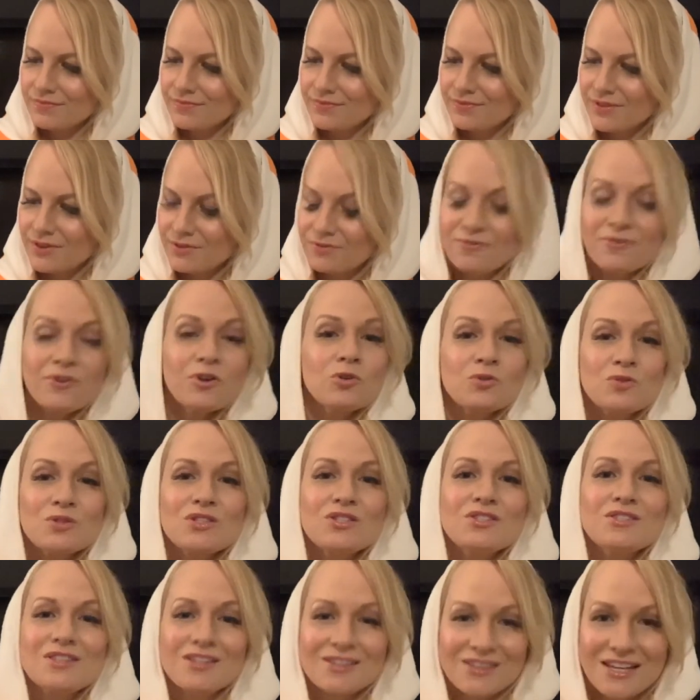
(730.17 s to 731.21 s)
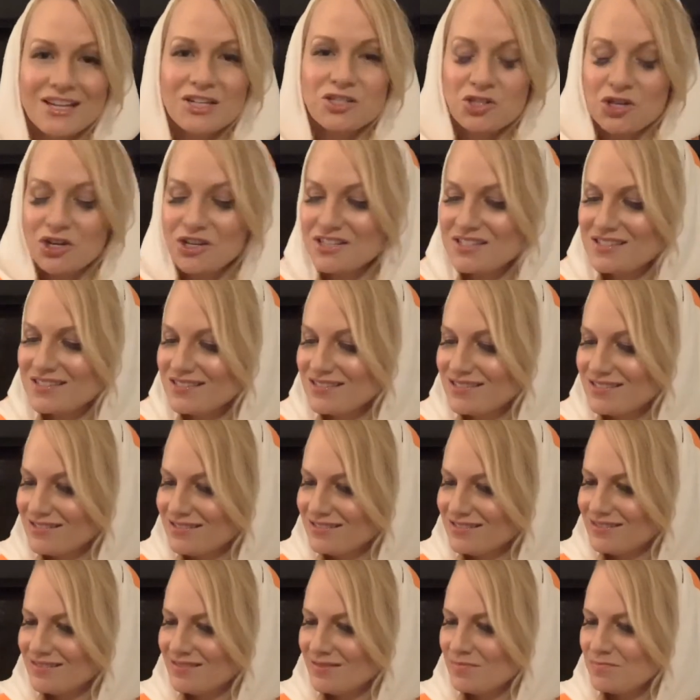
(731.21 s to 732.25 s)
The food's delicious,
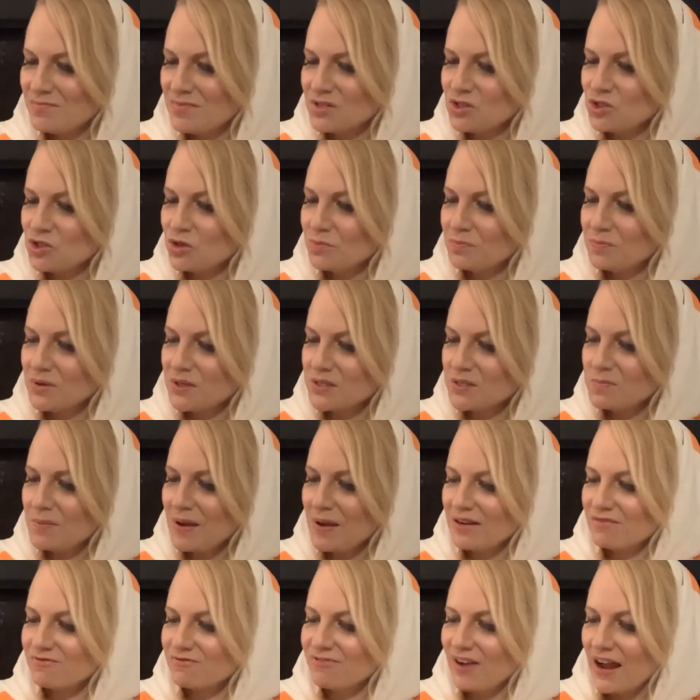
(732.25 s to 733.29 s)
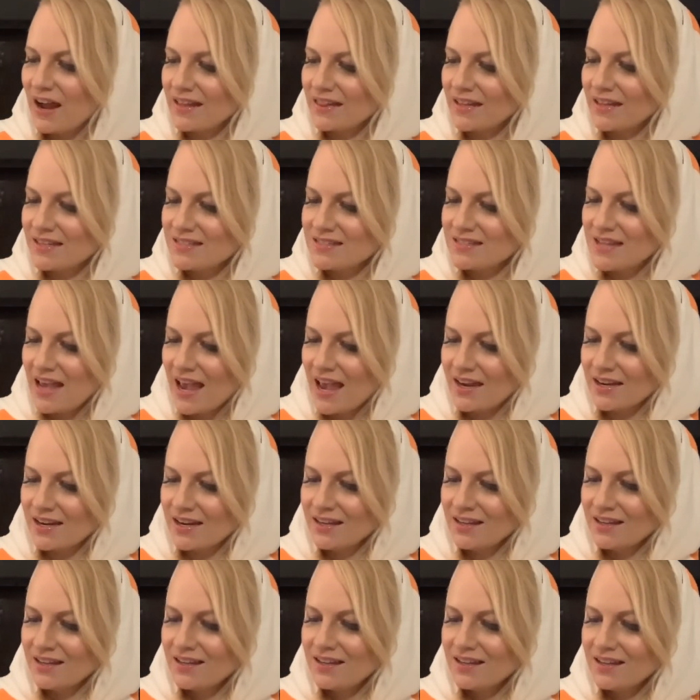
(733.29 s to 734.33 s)
Mr. Brisbane finally said.
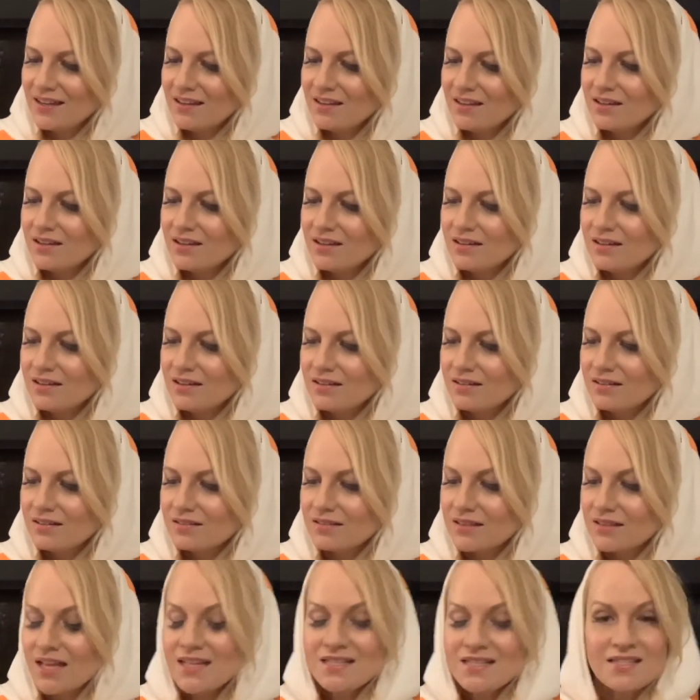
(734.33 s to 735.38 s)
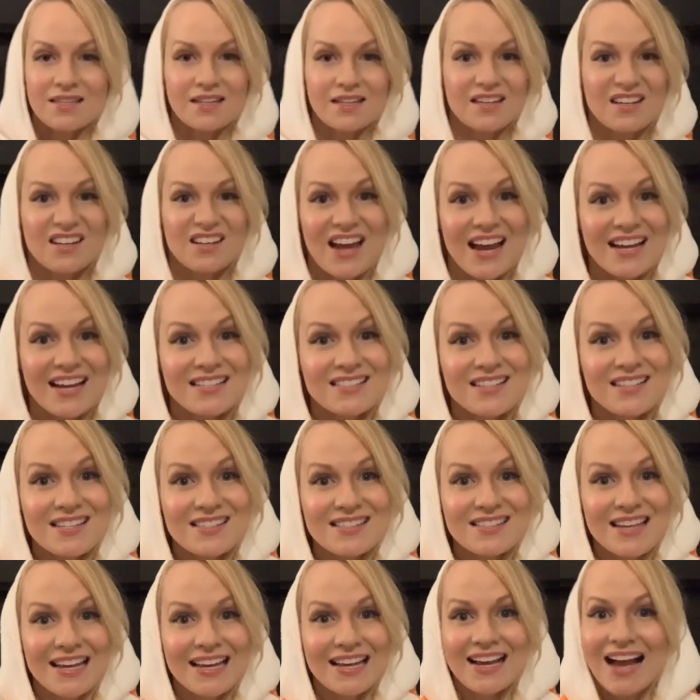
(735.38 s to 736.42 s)
That's the nicest
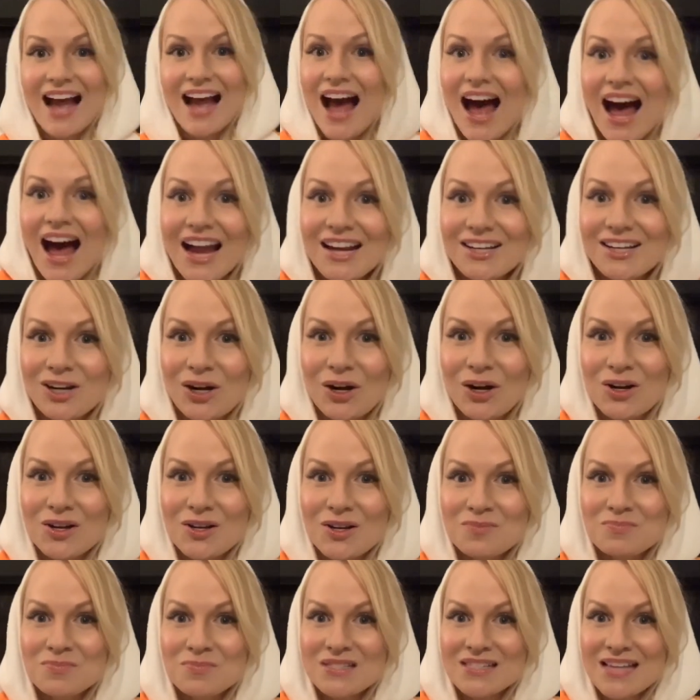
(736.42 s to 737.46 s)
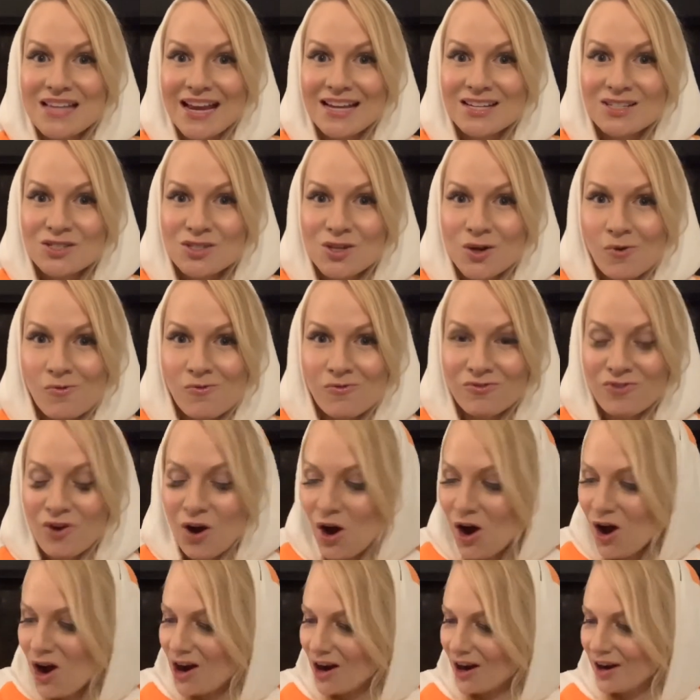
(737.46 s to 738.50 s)
thing I'd heard him say so
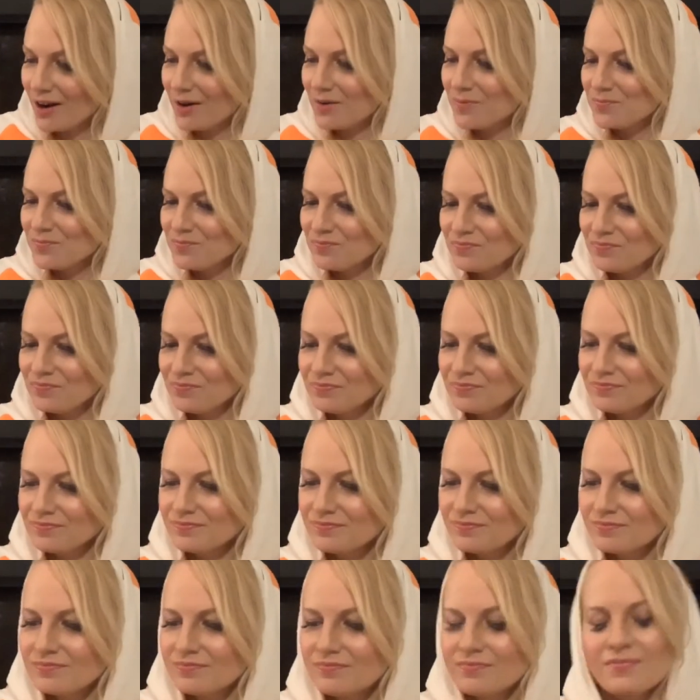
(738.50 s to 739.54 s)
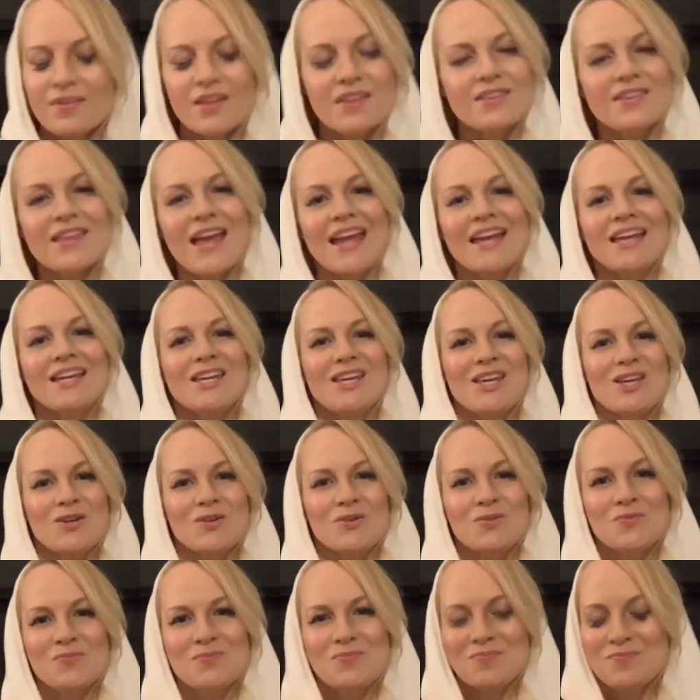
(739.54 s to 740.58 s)
far. Thank
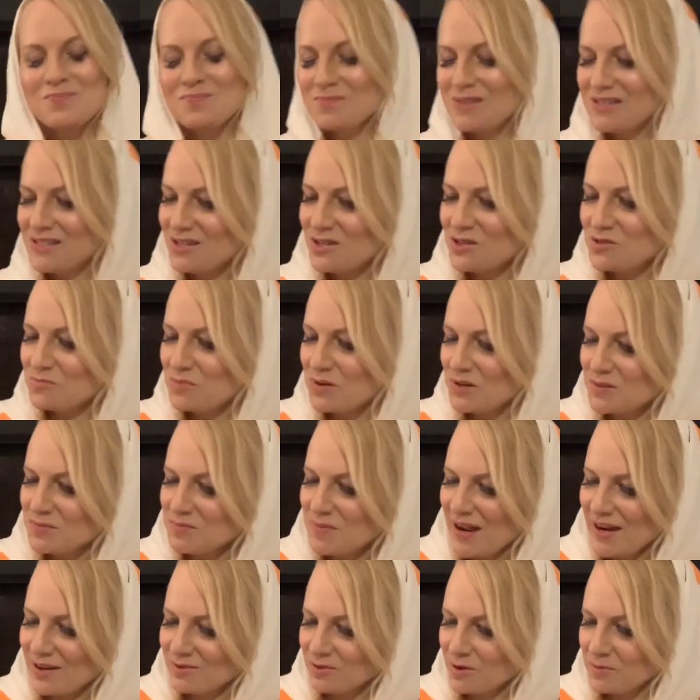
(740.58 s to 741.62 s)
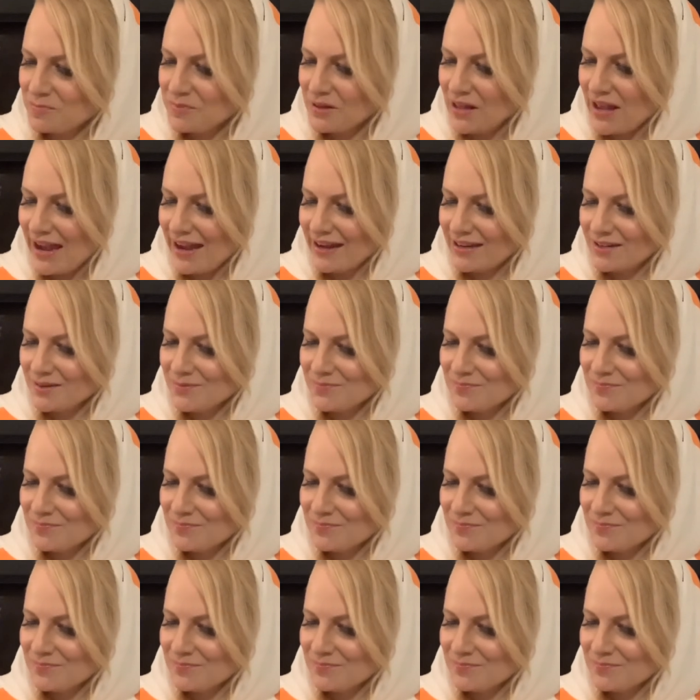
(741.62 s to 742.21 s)
you, Mrs. Brisbane replied.